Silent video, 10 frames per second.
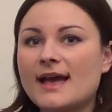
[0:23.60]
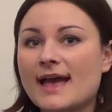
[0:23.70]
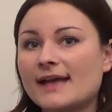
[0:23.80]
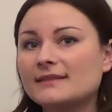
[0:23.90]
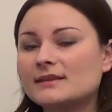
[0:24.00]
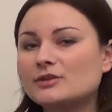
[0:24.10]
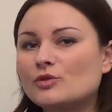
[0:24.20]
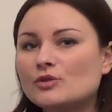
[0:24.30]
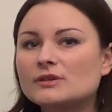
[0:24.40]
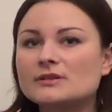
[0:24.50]
And in
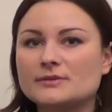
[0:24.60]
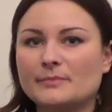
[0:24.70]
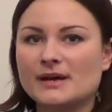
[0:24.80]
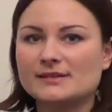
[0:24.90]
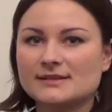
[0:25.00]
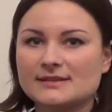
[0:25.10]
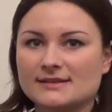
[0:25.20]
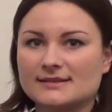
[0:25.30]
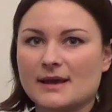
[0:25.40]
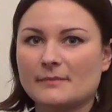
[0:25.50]
order to pass this
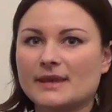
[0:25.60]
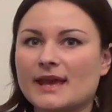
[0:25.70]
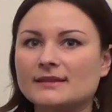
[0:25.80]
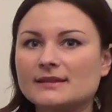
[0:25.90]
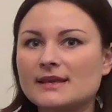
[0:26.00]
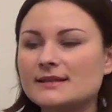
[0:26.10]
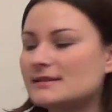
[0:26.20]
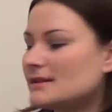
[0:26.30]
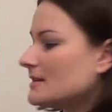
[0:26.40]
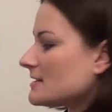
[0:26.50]
exam, candidates
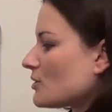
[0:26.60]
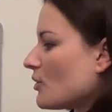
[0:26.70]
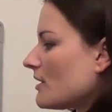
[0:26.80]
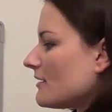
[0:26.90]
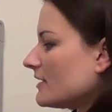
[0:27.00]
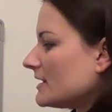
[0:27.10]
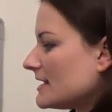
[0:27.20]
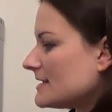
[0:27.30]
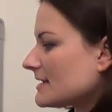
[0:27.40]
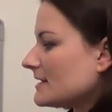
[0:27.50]
need a score of at
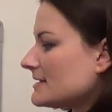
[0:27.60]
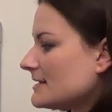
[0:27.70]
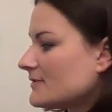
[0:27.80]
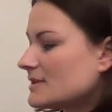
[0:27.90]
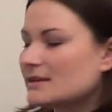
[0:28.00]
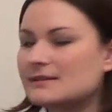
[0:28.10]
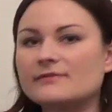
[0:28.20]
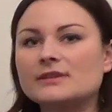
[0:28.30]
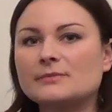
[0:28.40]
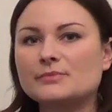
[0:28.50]
least
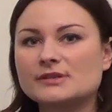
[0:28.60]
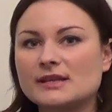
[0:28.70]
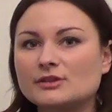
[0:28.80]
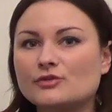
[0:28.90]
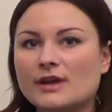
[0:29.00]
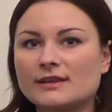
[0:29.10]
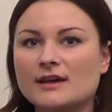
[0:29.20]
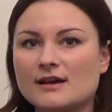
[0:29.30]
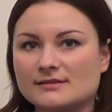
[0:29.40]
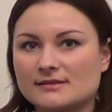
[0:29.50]
70% correct
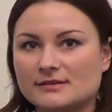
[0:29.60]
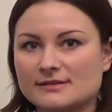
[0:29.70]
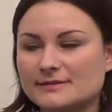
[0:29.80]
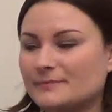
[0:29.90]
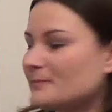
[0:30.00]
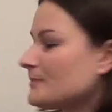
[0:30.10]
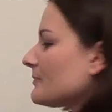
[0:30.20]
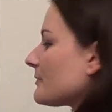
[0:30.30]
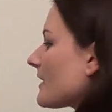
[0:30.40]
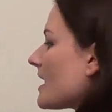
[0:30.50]
answers.
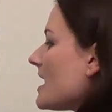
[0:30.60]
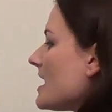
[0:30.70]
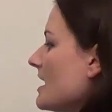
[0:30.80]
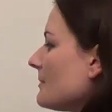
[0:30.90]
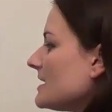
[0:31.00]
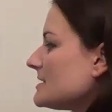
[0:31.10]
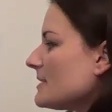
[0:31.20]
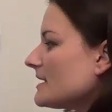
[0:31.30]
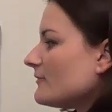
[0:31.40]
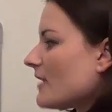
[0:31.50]
Please be
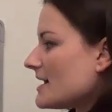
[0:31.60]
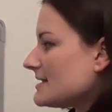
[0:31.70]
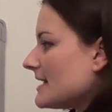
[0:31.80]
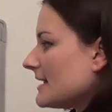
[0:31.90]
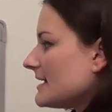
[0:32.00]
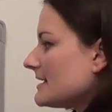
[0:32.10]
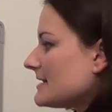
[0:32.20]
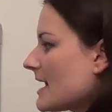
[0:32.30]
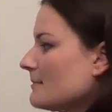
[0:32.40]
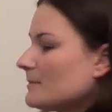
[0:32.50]
advised that
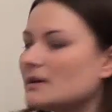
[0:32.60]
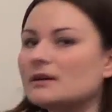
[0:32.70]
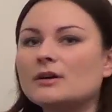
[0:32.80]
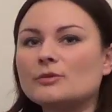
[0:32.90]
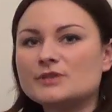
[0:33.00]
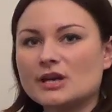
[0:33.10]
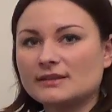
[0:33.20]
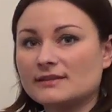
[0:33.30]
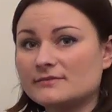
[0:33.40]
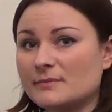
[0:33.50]
exam
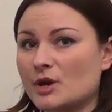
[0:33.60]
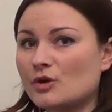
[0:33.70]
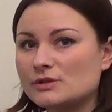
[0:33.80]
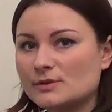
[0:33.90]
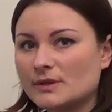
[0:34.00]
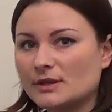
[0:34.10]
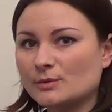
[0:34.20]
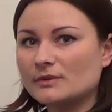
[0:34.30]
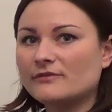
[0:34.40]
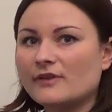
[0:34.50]
objectives may also
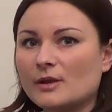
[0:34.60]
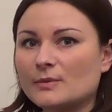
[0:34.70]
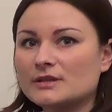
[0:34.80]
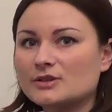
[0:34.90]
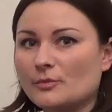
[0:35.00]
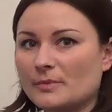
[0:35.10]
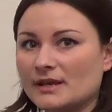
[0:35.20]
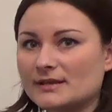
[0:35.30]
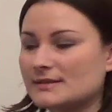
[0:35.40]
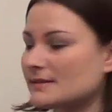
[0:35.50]
include the following
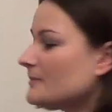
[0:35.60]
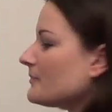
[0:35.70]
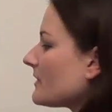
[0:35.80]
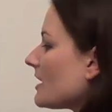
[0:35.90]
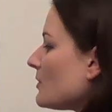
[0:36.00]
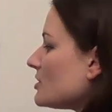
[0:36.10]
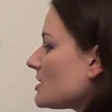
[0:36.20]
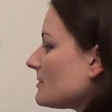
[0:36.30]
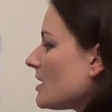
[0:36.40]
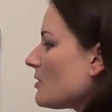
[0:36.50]
topics, which
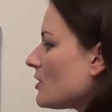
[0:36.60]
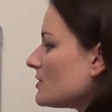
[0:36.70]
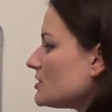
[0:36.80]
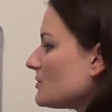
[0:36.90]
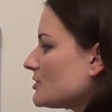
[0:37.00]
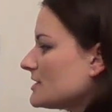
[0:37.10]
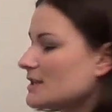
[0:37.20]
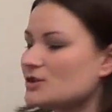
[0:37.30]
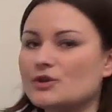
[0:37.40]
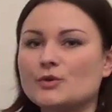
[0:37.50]
I'm now going to
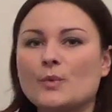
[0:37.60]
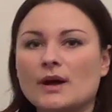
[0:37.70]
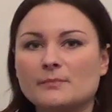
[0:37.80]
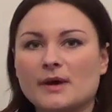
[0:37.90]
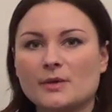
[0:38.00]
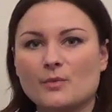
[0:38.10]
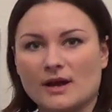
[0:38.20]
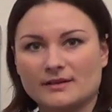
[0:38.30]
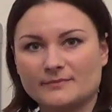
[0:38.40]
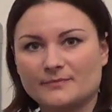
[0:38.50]
present to you one by one.